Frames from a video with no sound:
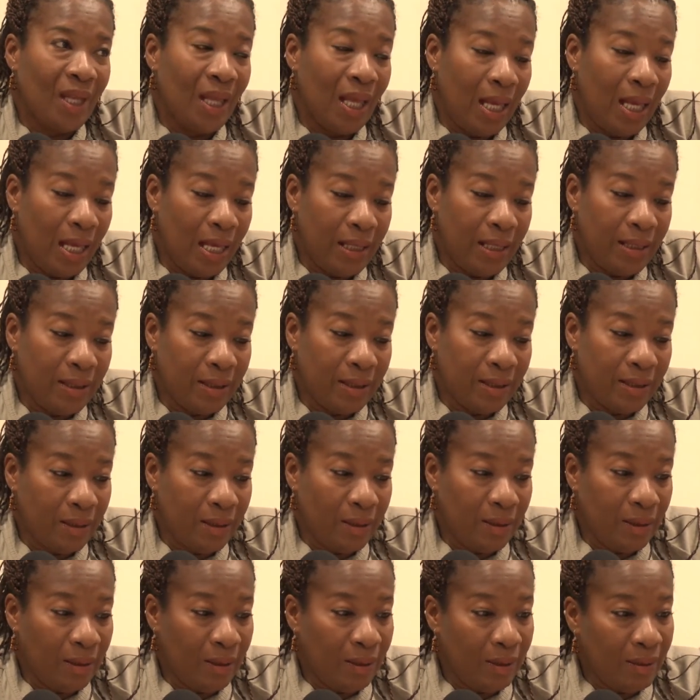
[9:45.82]
And
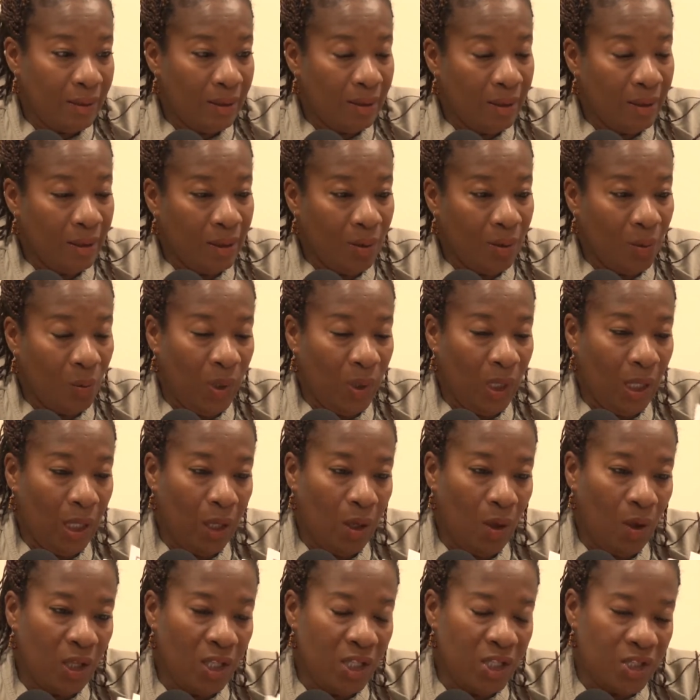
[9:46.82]
we
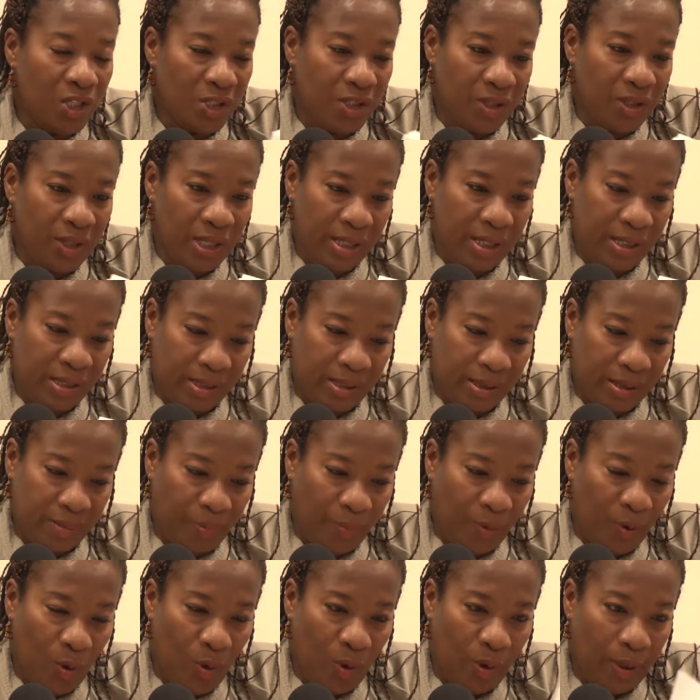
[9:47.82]
launched this
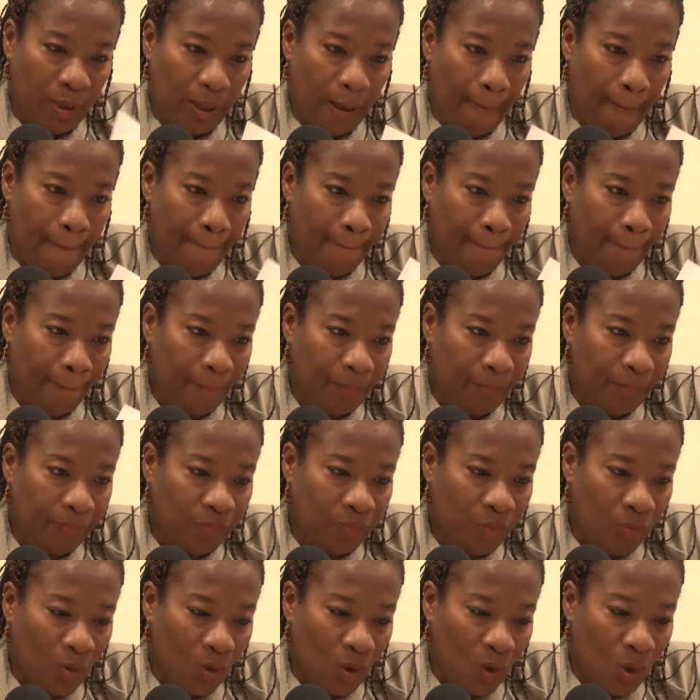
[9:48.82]
program
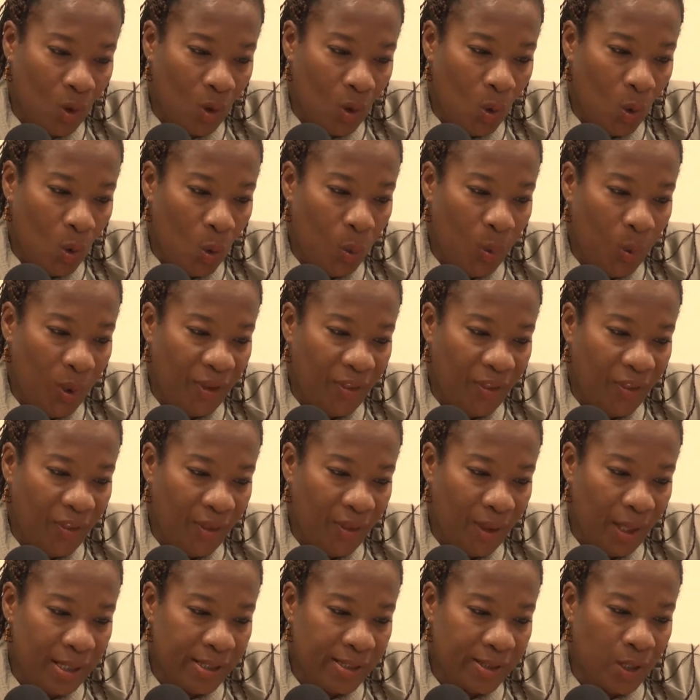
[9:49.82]
with
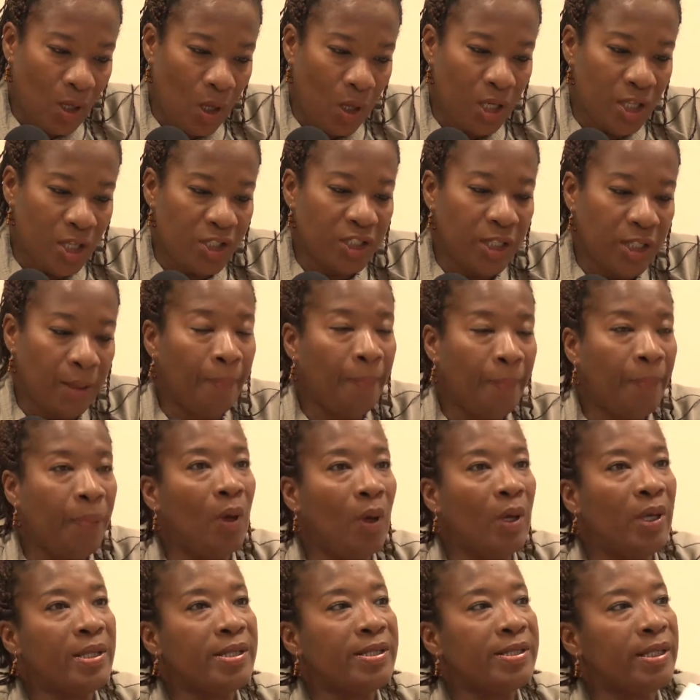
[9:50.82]
a scholarship
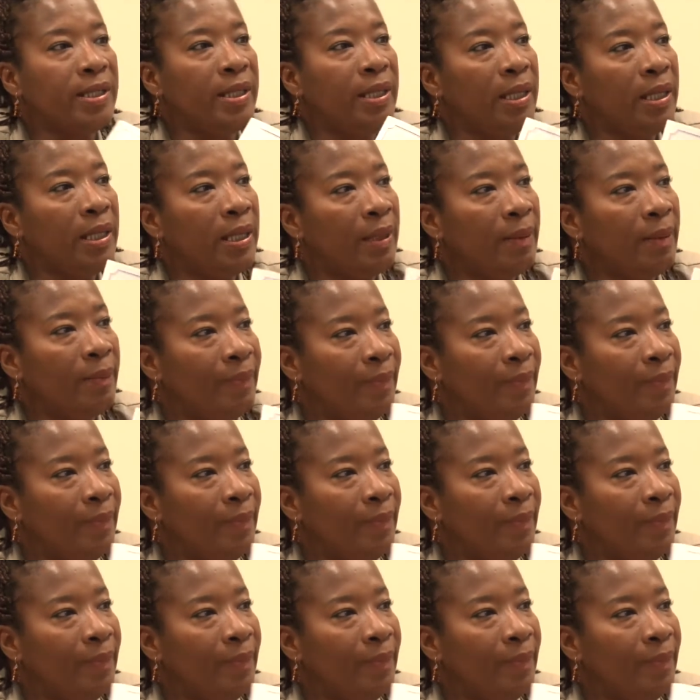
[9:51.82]
policy